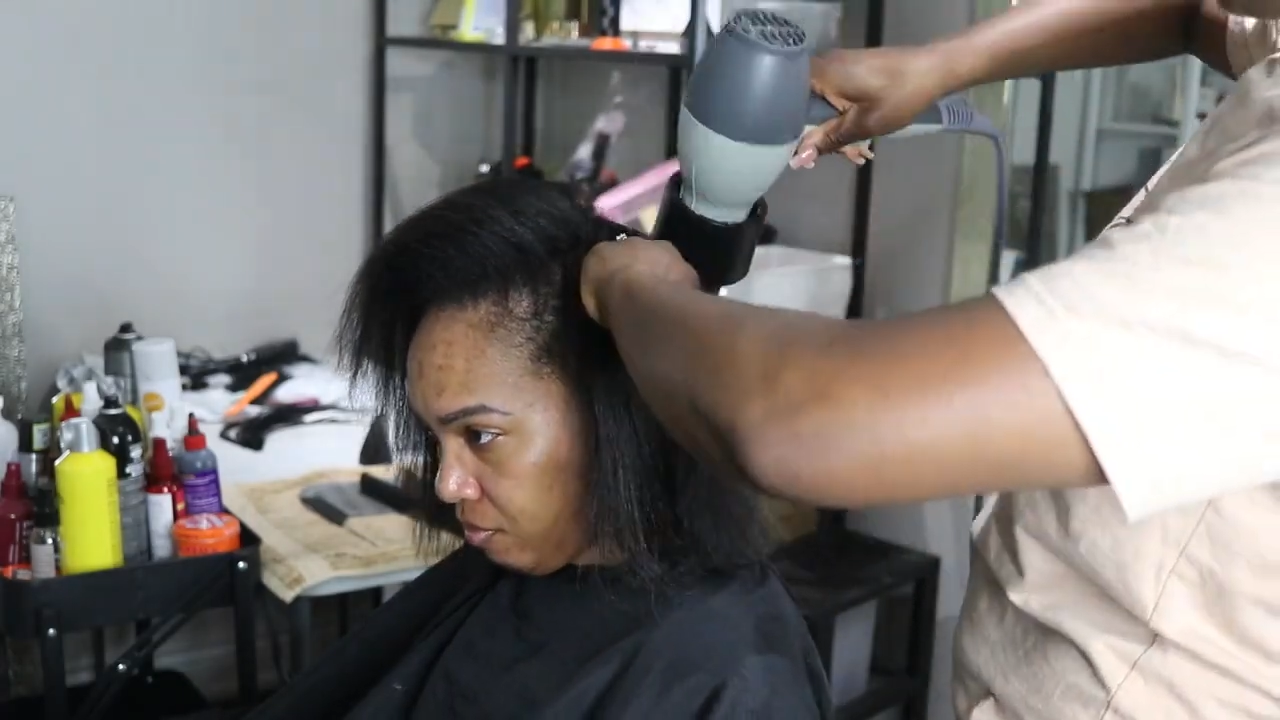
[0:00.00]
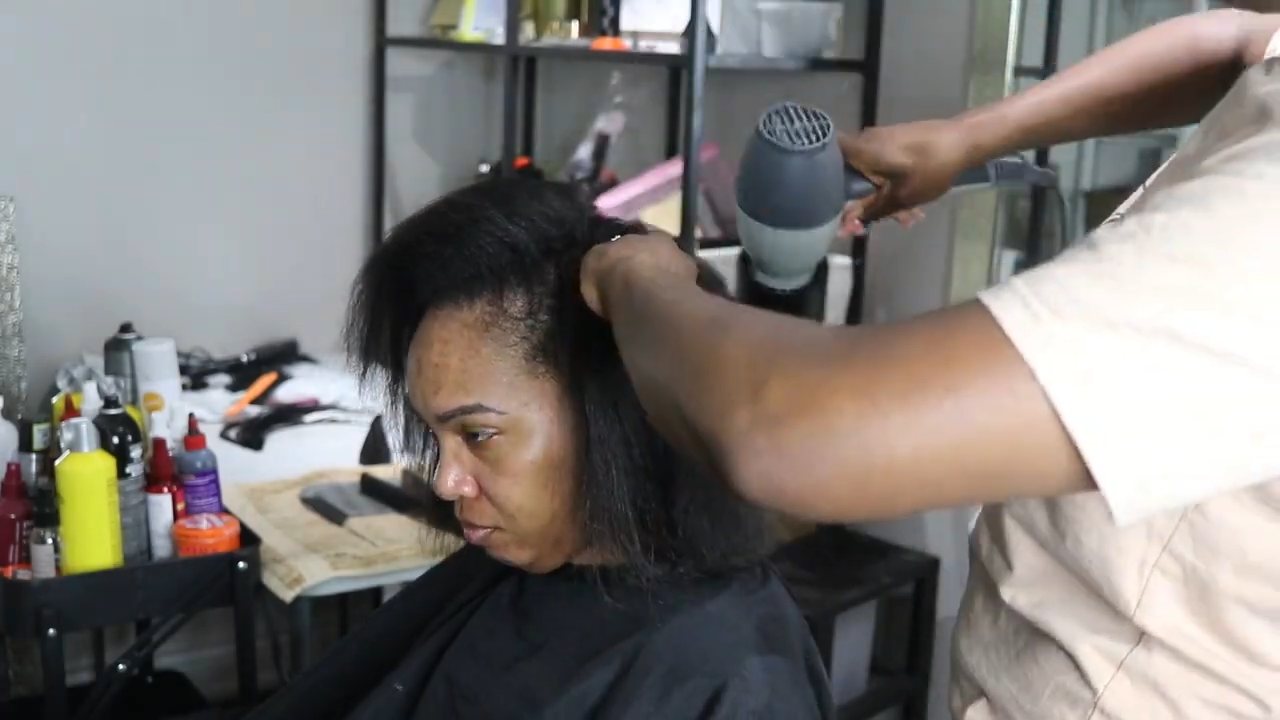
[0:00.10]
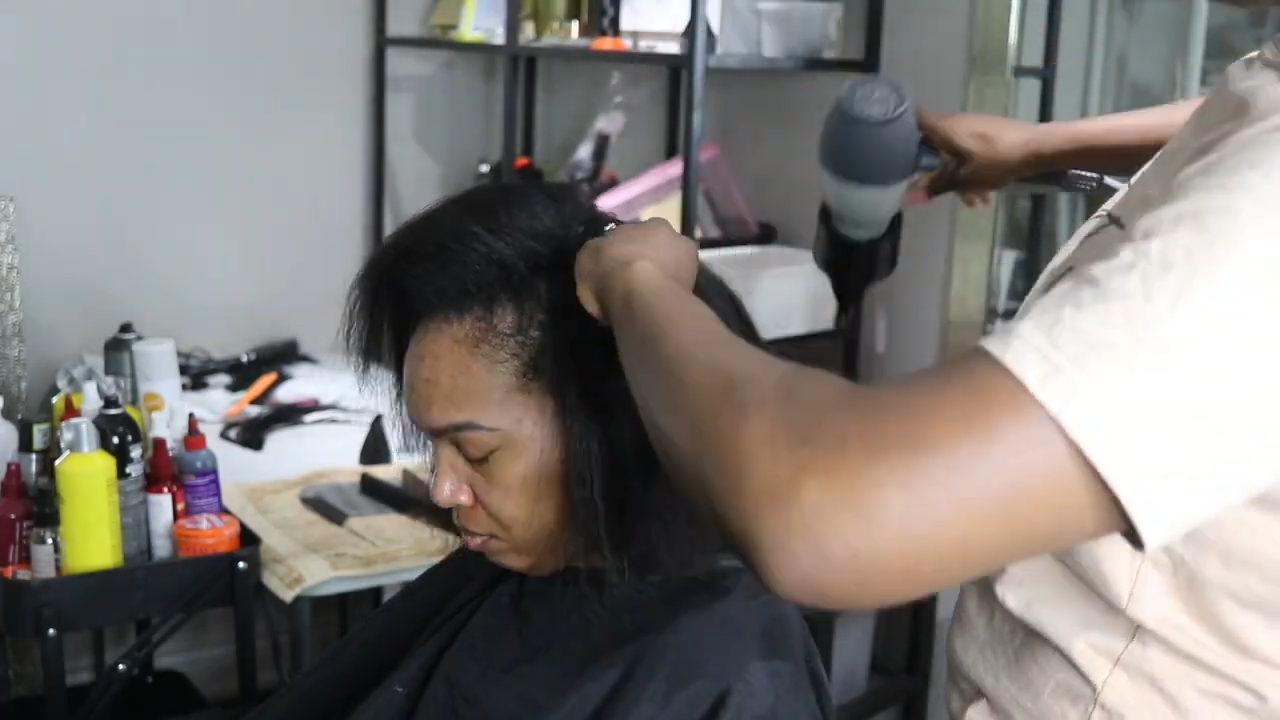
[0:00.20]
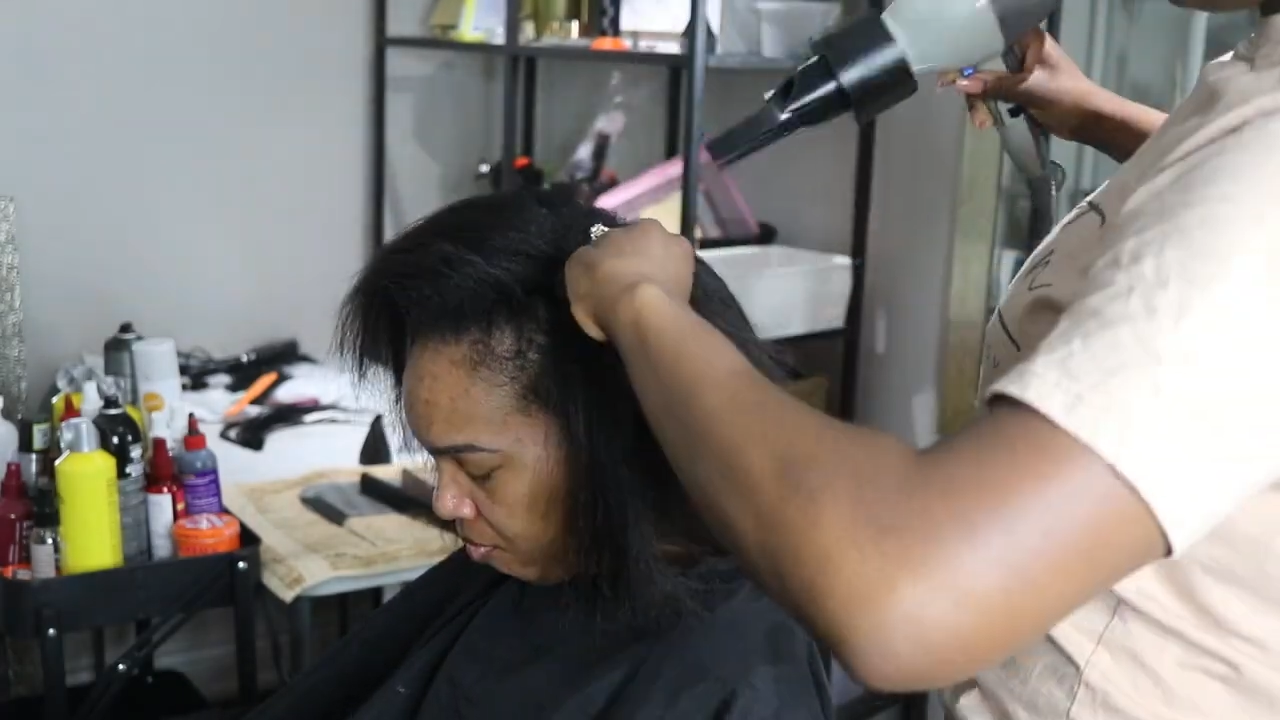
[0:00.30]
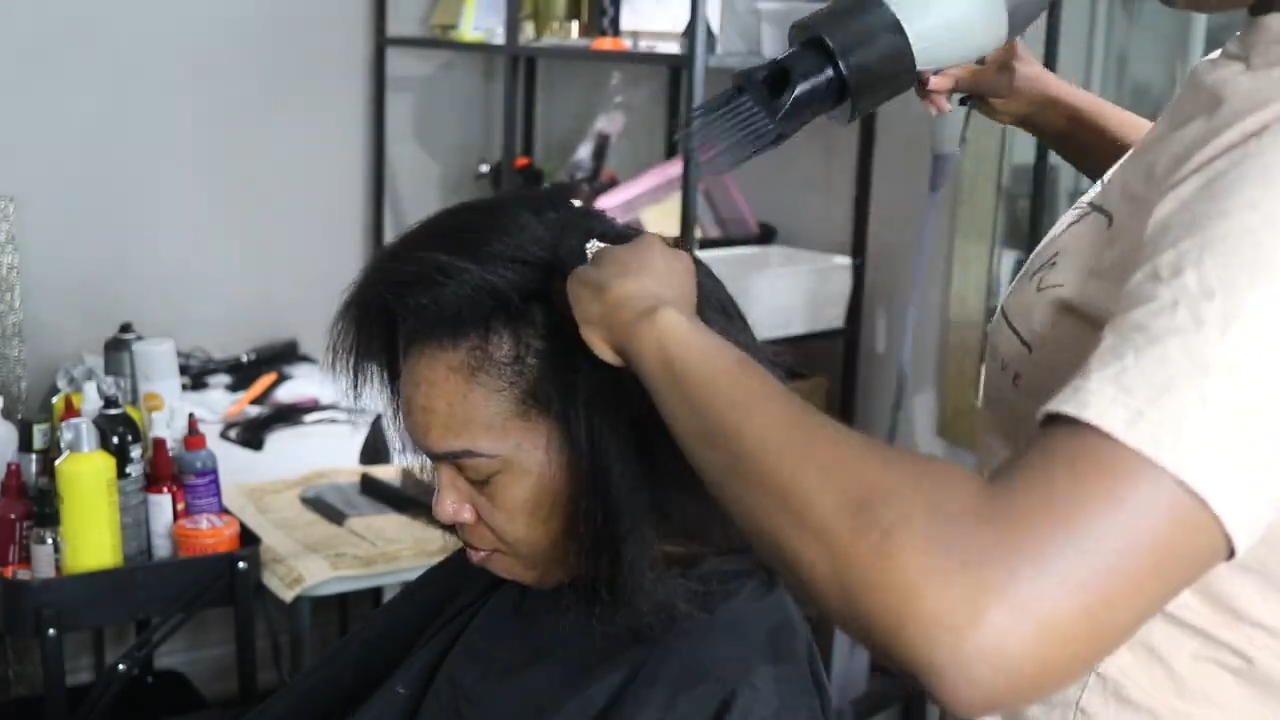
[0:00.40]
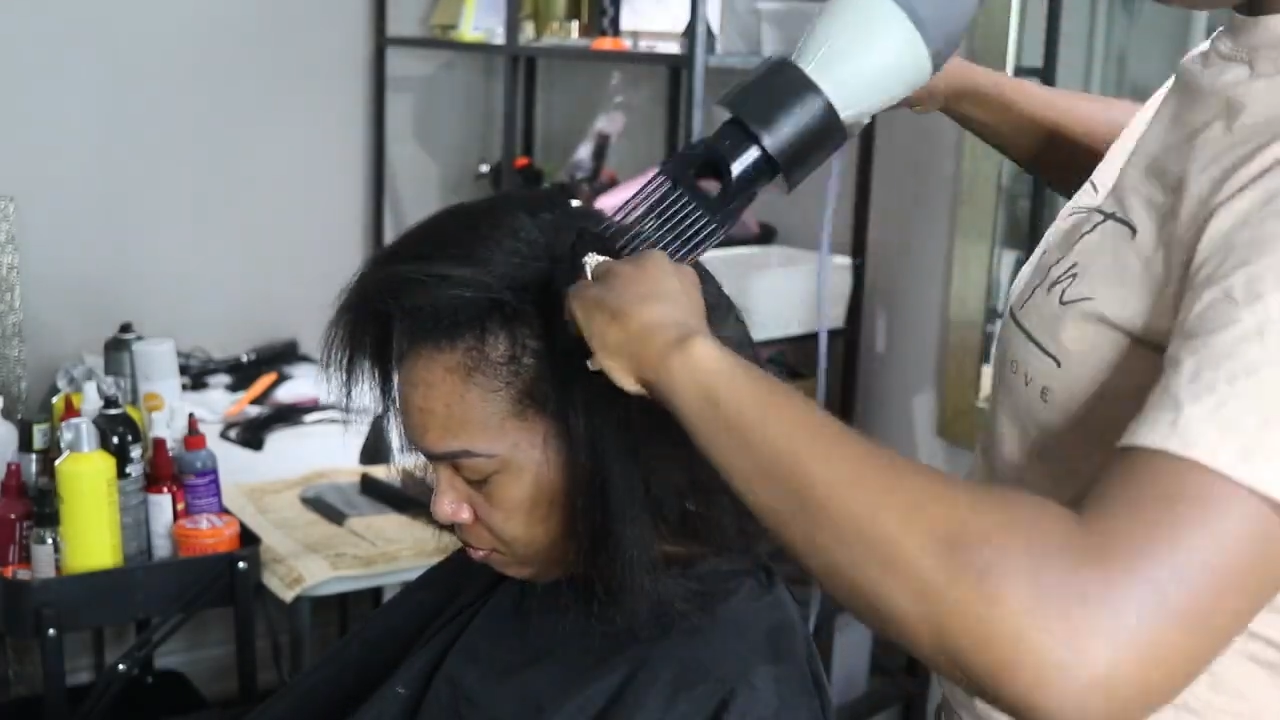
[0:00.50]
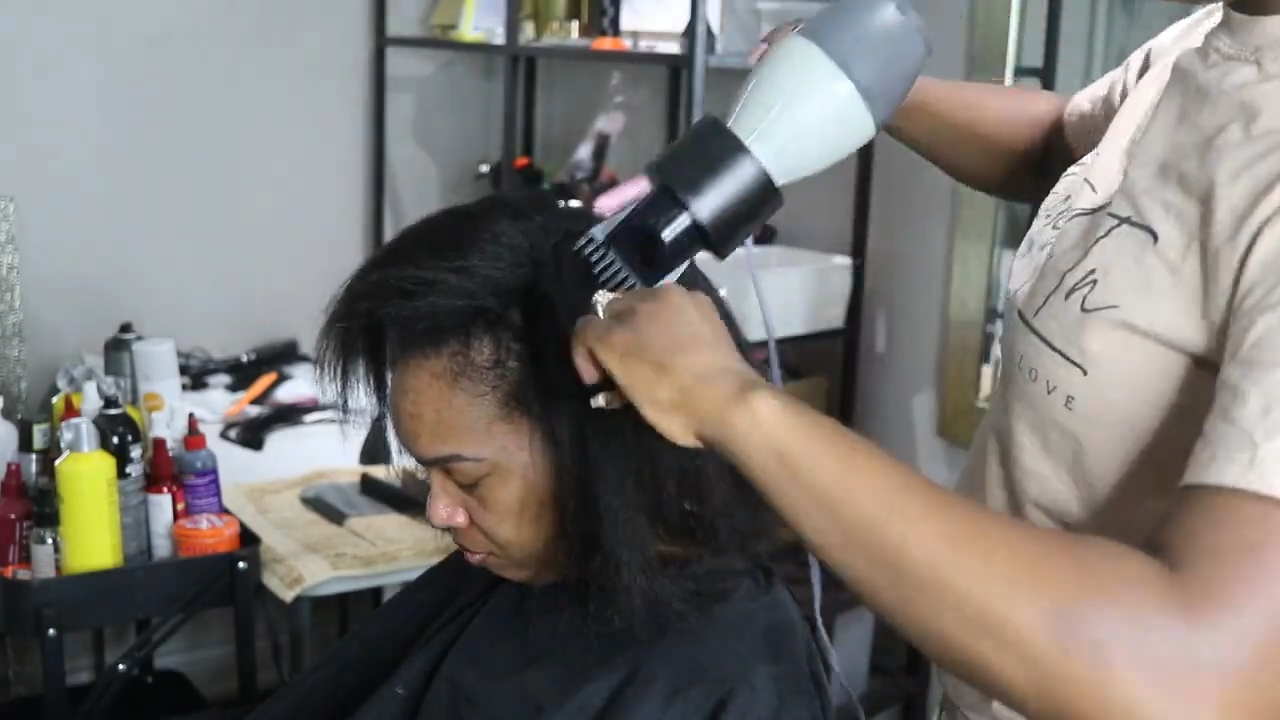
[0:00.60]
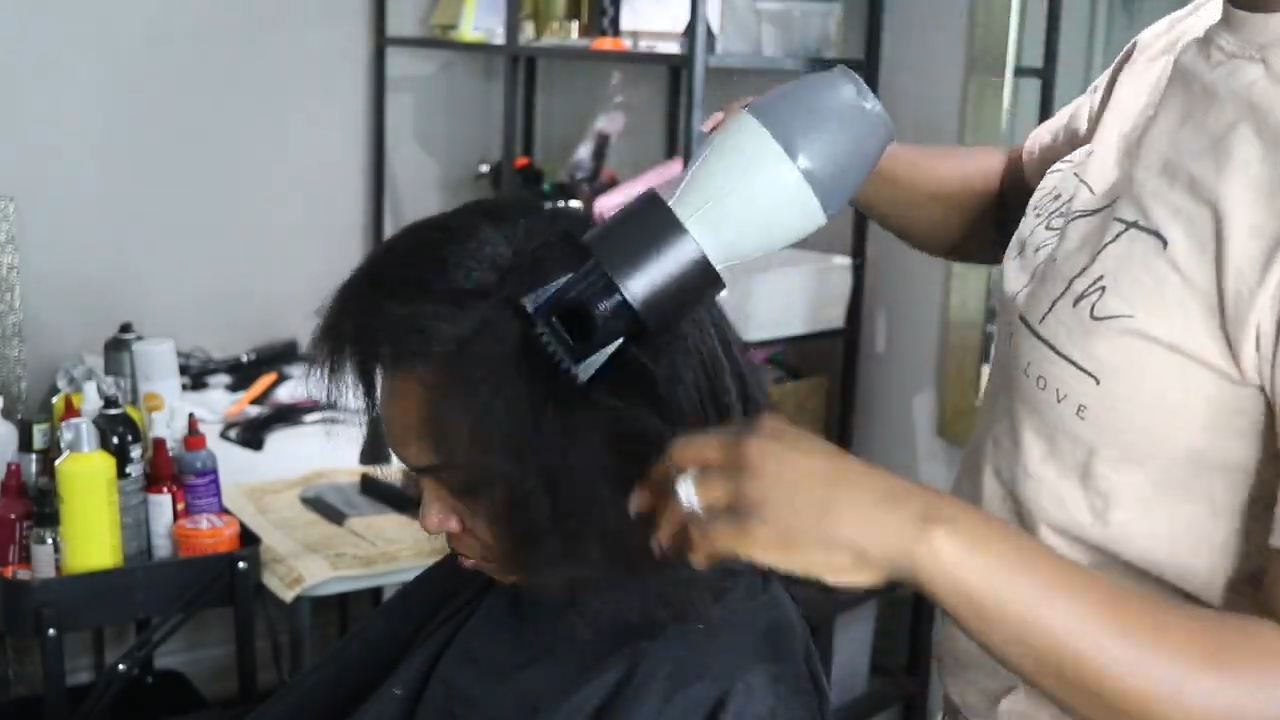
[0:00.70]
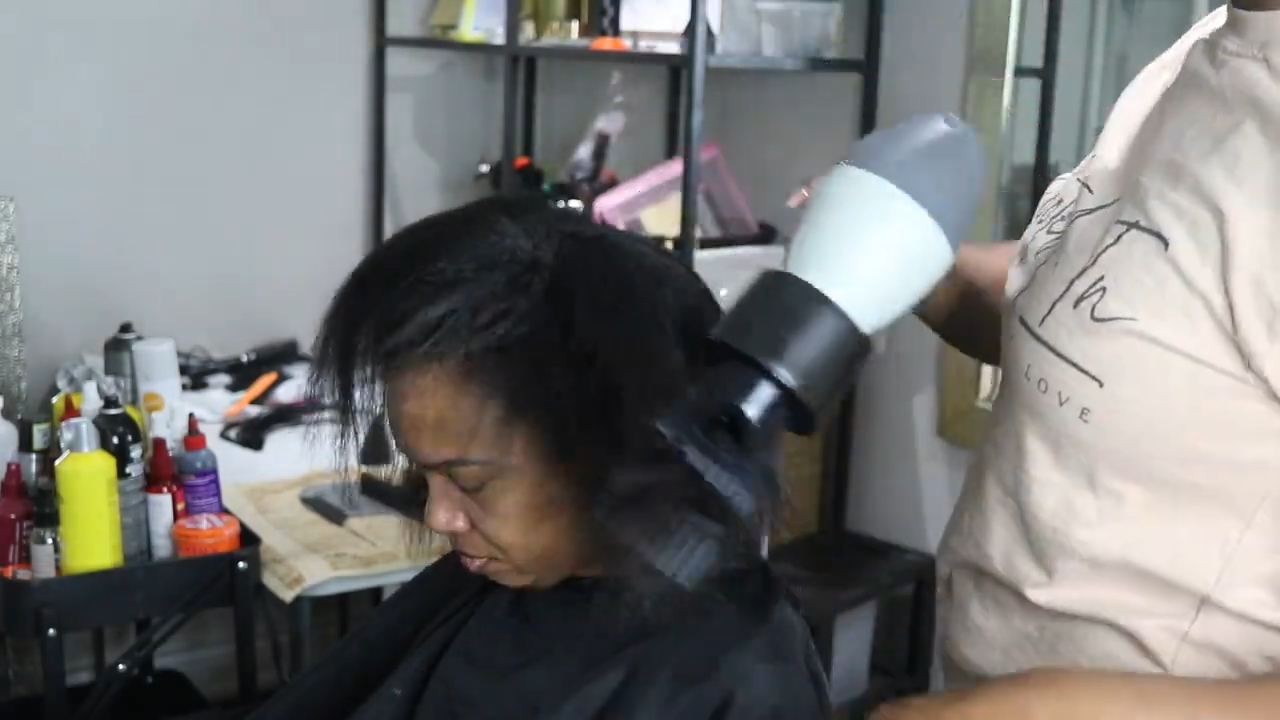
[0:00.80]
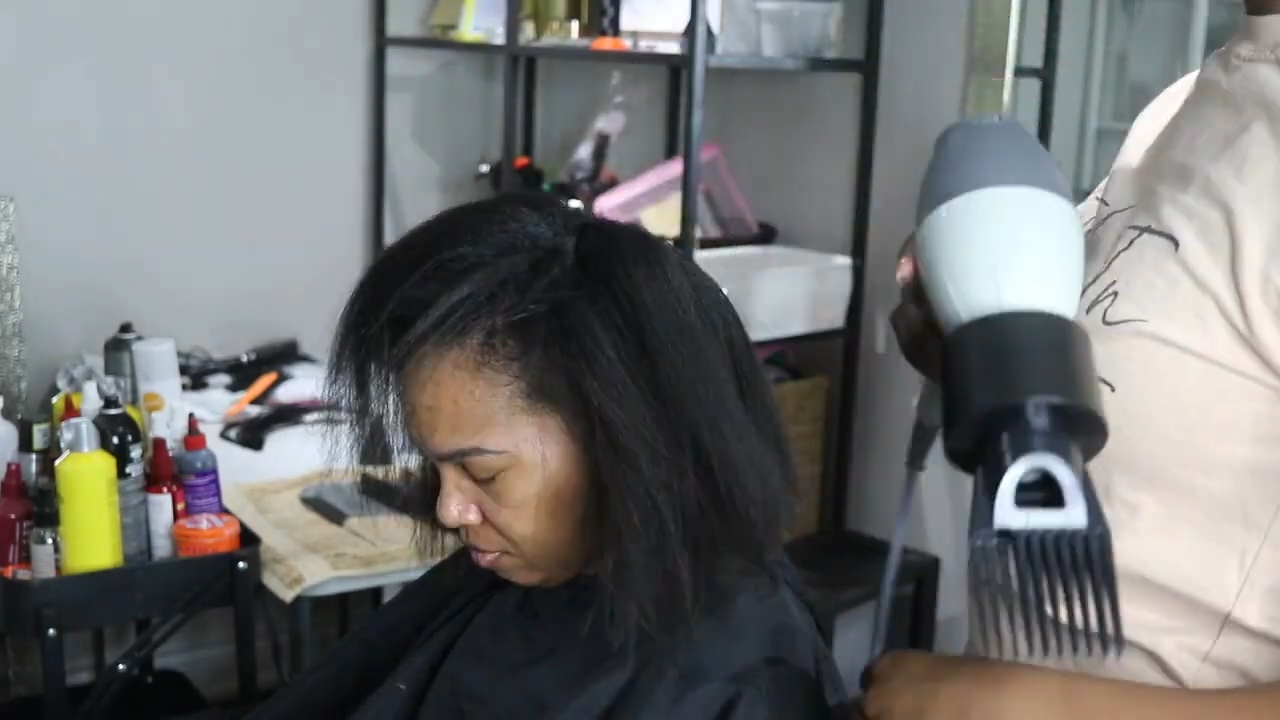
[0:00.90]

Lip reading: use,